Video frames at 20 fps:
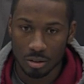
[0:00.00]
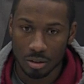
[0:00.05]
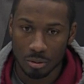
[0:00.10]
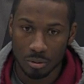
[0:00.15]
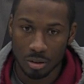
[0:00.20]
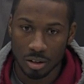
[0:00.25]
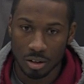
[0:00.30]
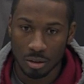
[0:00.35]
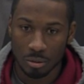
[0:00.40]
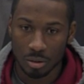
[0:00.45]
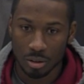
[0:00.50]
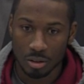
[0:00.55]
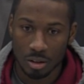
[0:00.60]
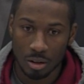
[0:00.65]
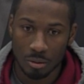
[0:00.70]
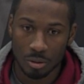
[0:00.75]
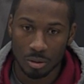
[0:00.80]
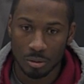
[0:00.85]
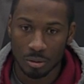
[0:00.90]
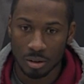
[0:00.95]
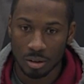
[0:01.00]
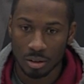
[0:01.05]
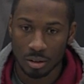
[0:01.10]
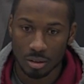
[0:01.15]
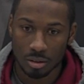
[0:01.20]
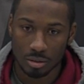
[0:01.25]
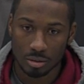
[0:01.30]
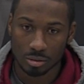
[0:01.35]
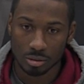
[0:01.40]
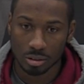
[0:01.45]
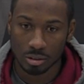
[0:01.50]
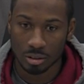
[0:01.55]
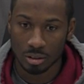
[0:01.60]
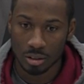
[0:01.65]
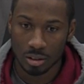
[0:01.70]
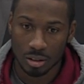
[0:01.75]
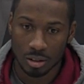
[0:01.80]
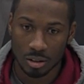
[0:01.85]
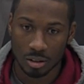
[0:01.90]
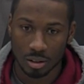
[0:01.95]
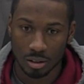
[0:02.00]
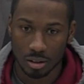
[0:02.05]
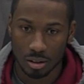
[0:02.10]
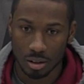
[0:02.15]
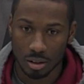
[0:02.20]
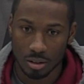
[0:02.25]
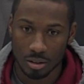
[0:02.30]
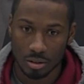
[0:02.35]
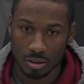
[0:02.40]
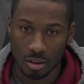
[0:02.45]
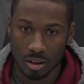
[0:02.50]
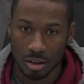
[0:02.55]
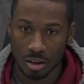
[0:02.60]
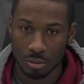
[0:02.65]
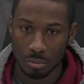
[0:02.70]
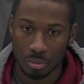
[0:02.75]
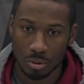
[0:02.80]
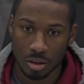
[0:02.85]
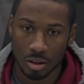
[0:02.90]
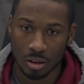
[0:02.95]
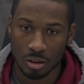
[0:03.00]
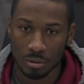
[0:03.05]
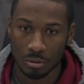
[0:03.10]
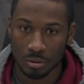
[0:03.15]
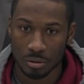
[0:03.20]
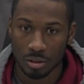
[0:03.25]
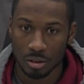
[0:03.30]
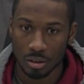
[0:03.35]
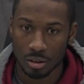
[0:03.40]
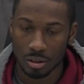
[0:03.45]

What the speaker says: it the way that we thought we were, and they just got a play off of it.